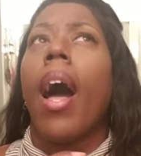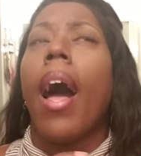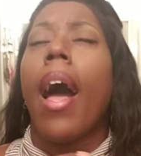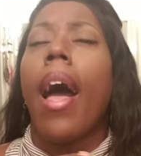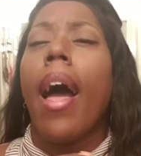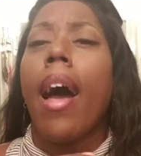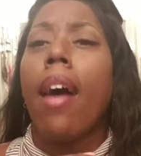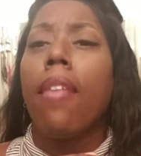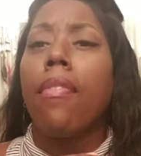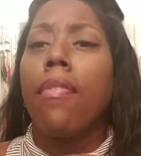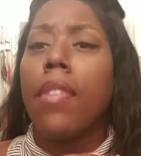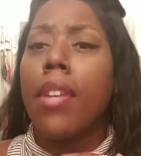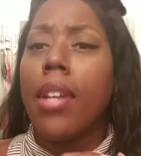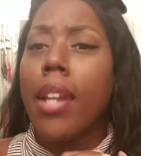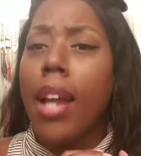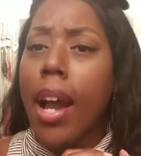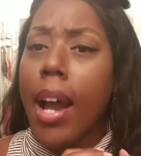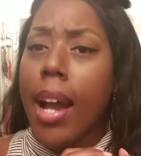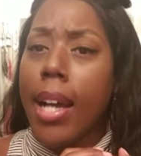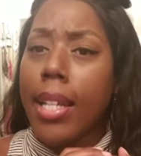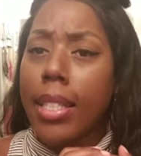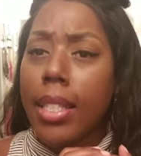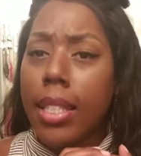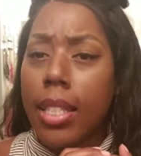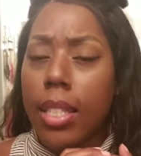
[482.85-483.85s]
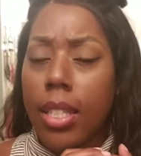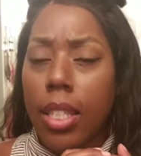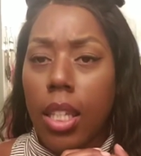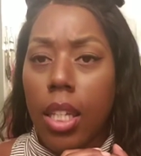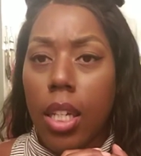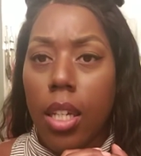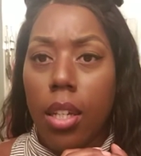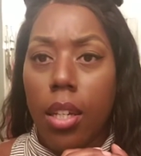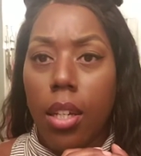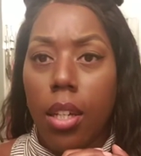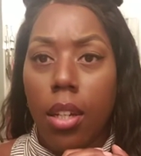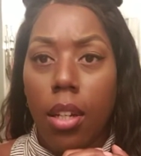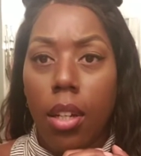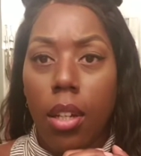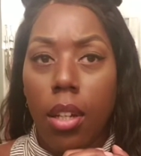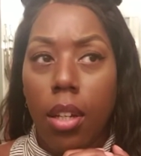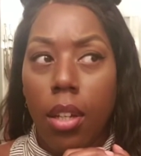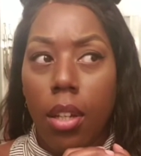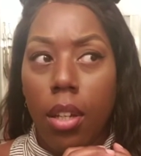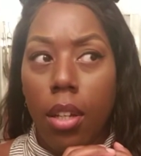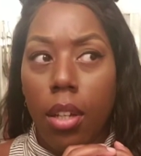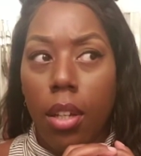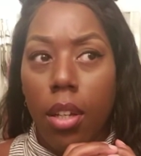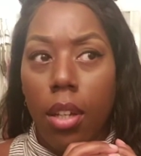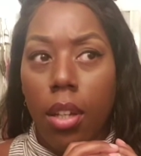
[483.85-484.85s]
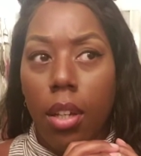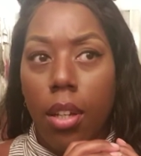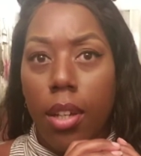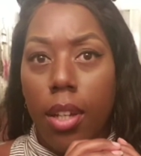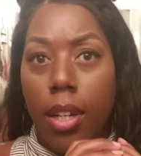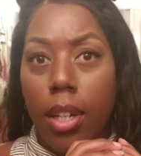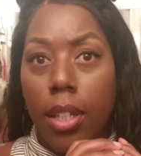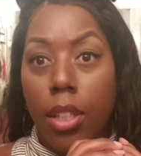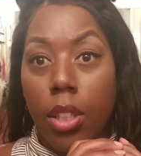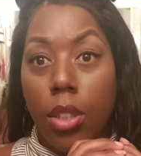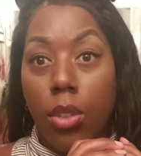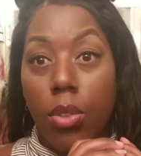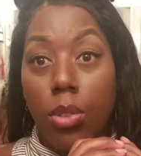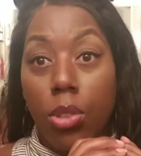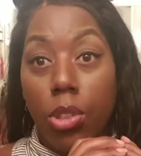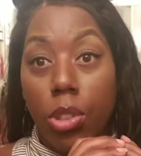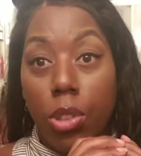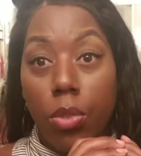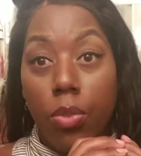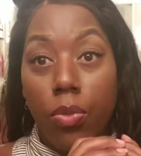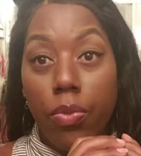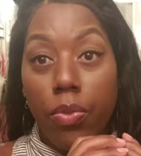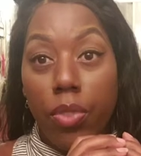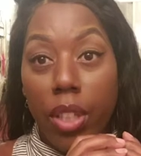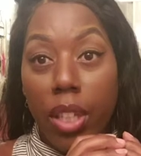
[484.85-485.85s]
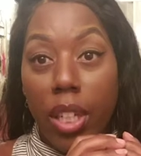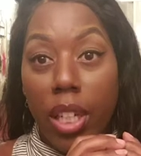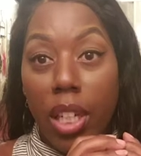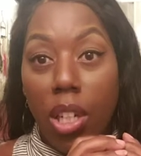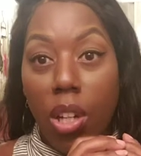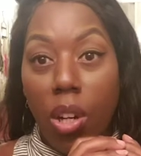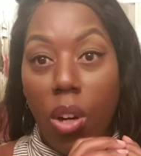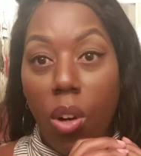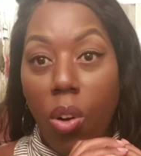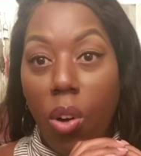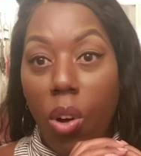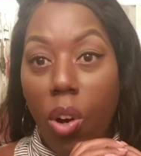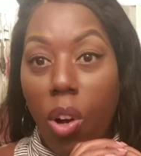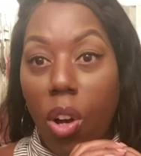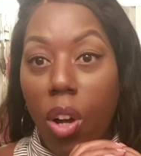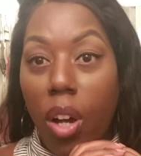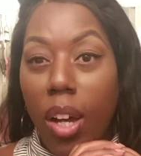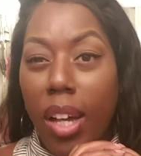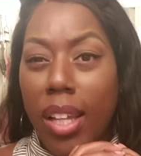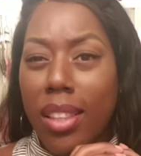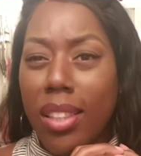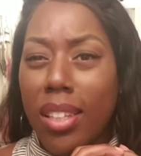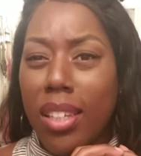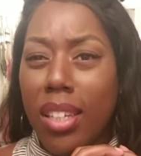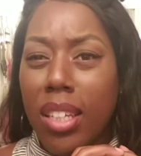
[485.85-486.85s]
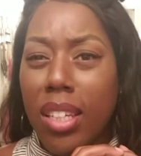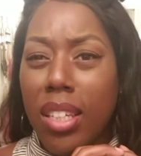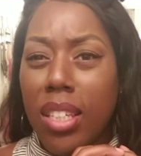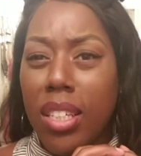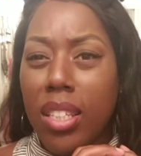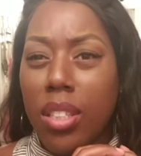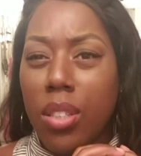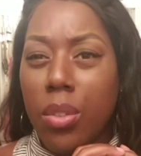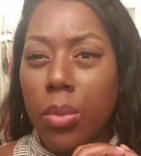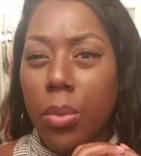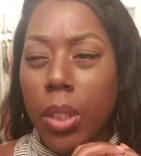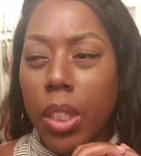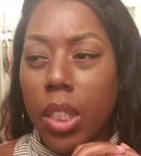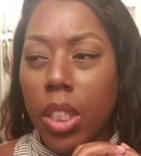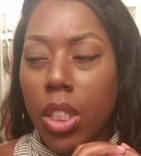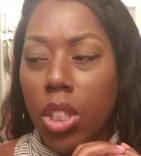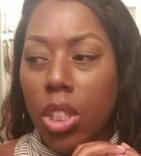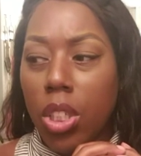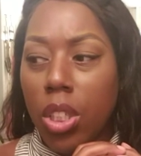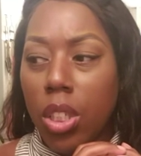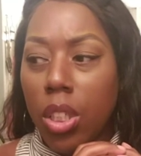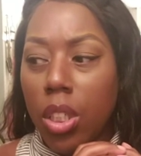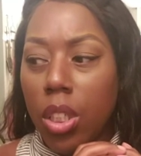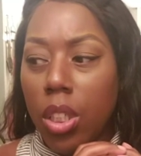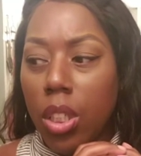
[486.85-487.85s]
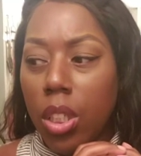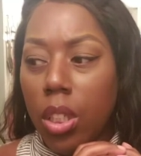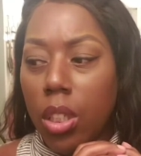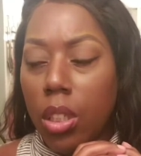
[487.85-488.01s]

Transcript: I have not seen a YouTube video on these, which